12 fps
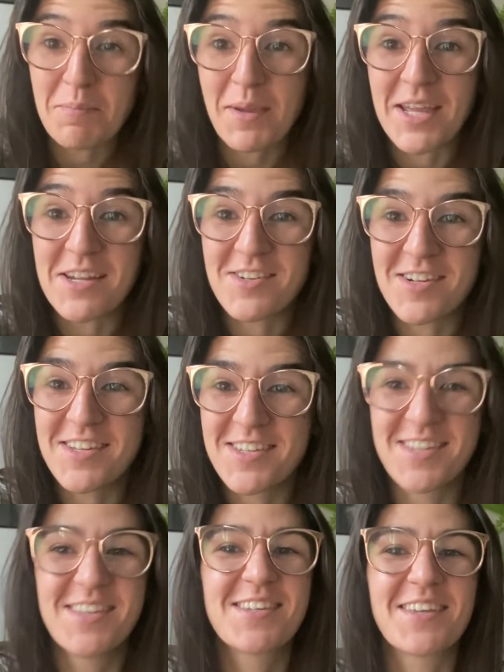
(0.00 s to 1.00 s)

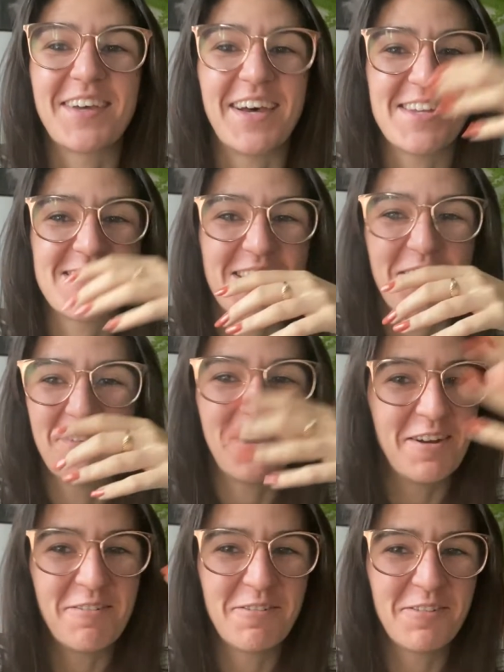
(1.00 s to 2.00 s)
pages since the last time
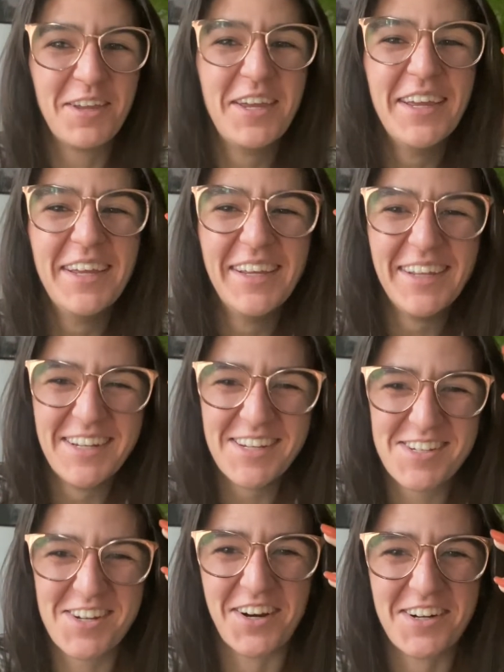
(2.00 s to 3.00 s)

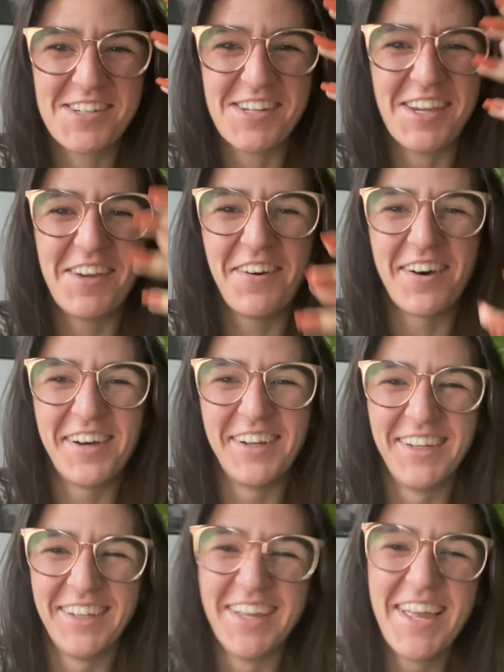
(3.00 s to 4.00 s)
I've talked to you
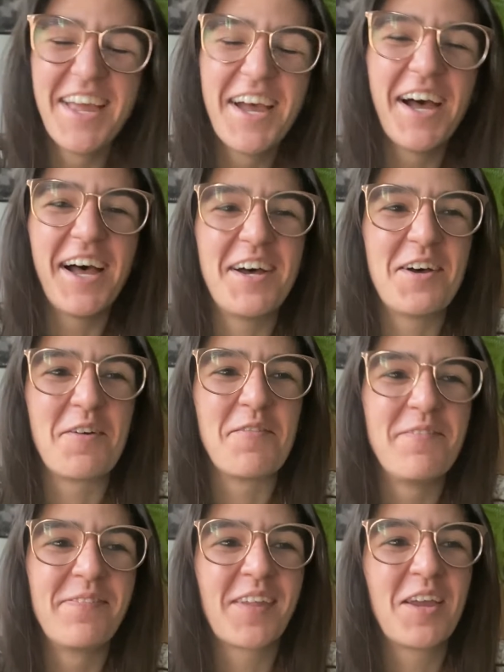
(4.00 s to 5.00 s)
all.
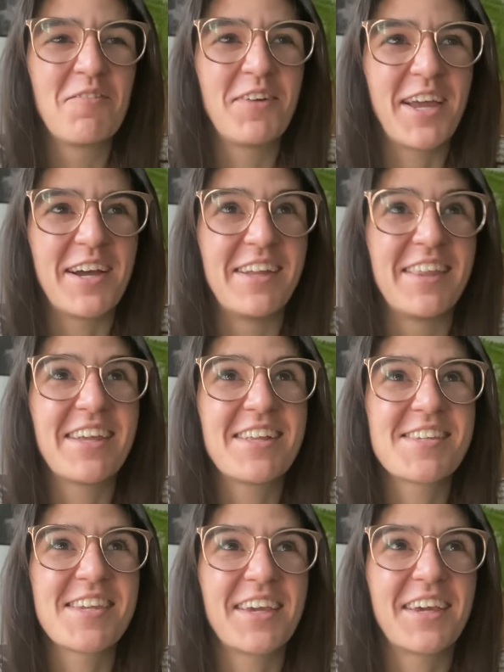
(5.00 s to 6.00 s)
But yeah, I think
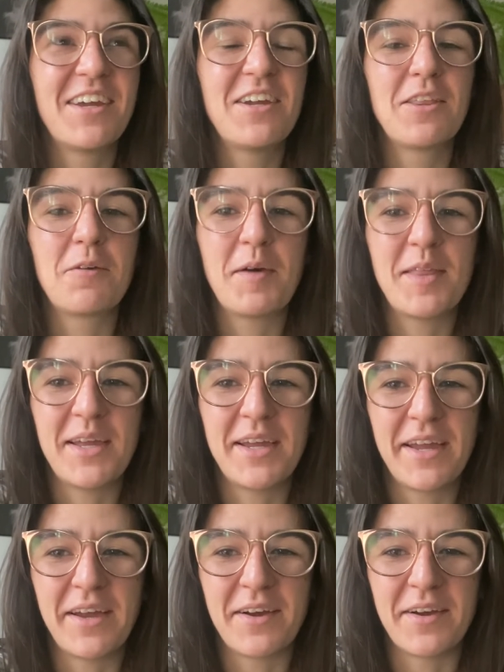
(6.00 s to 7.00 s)
it's like the way
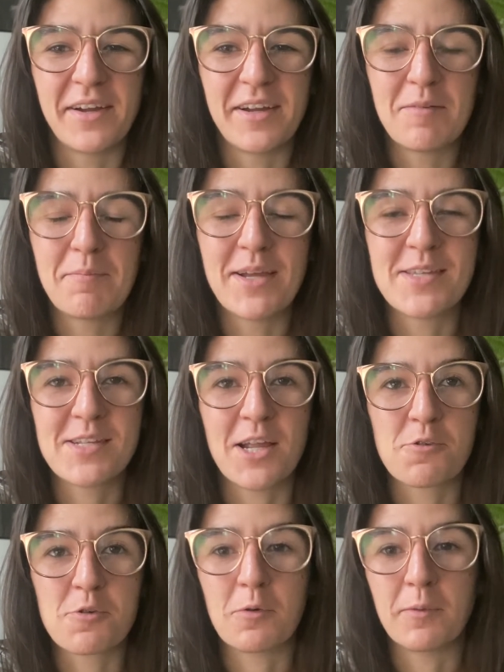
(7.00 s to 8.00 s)
that my
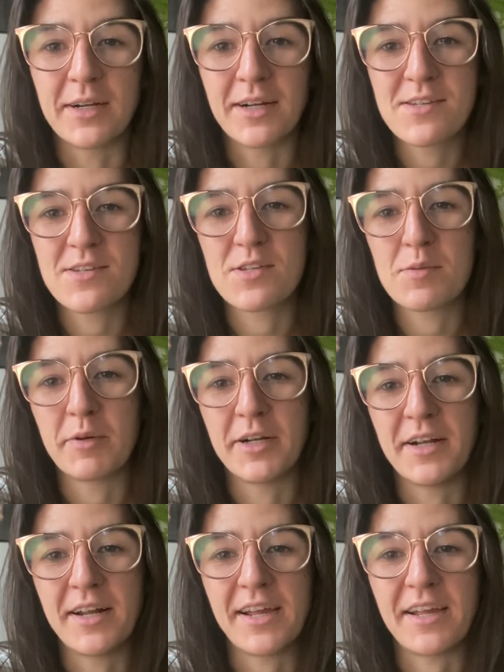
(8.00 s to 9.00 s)
schedule works.
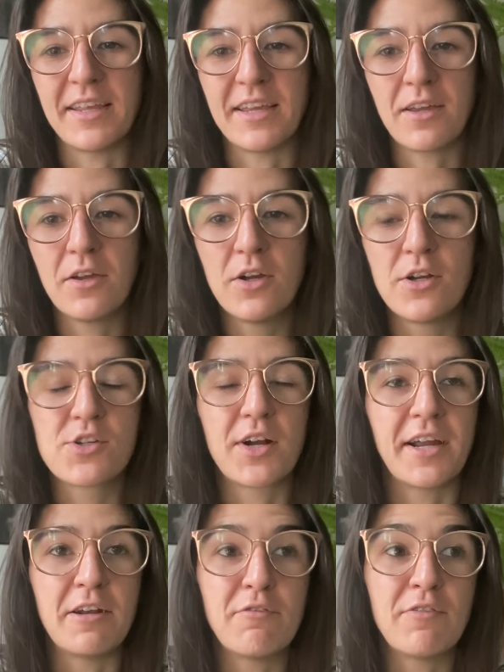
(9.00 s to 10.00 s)
Sabrina and I like
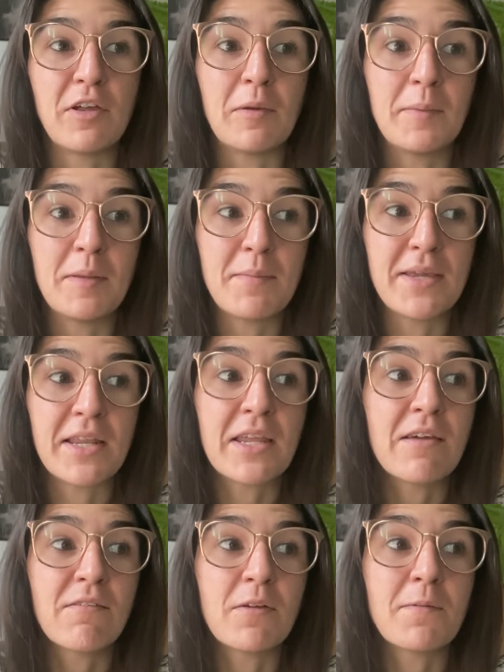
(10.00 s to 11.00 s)
try and film in the
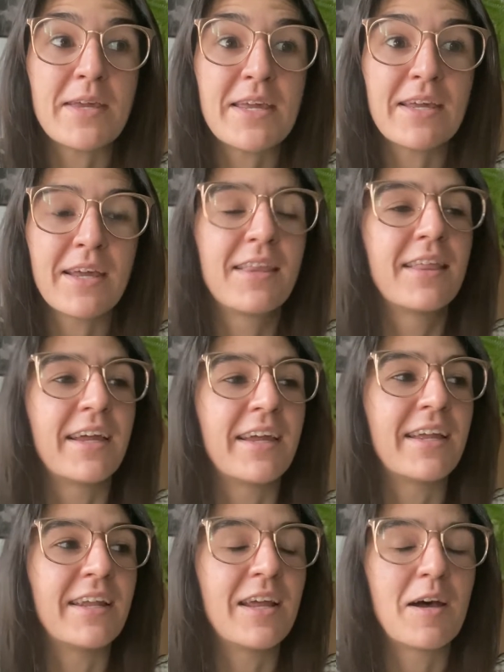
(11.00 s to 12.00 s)
beginning of the week, and
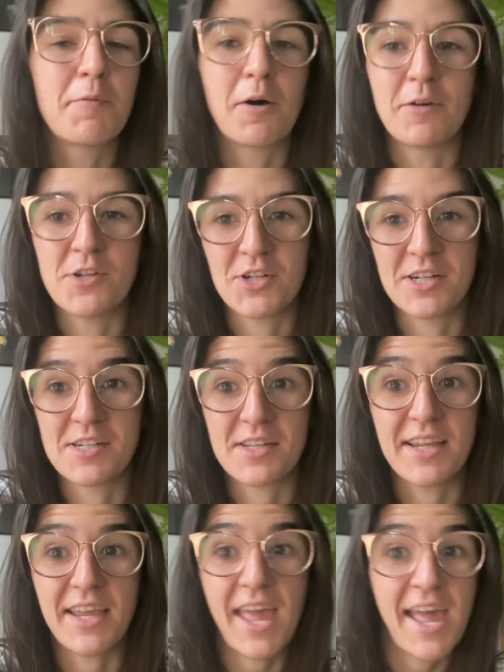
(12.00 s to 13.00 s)
then I'm always trying
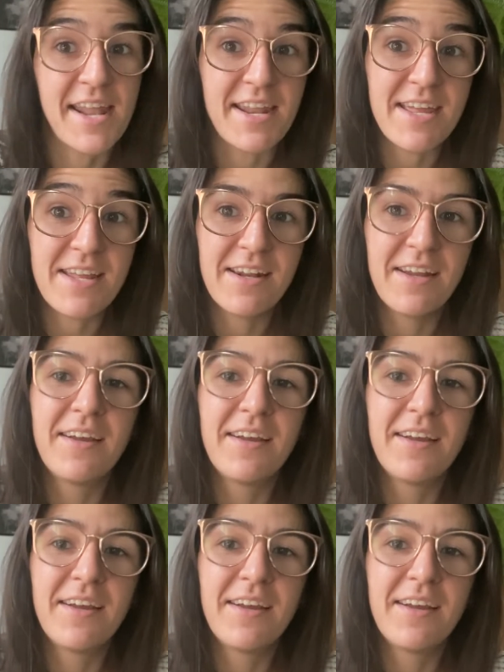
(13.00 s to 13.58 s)
to like edit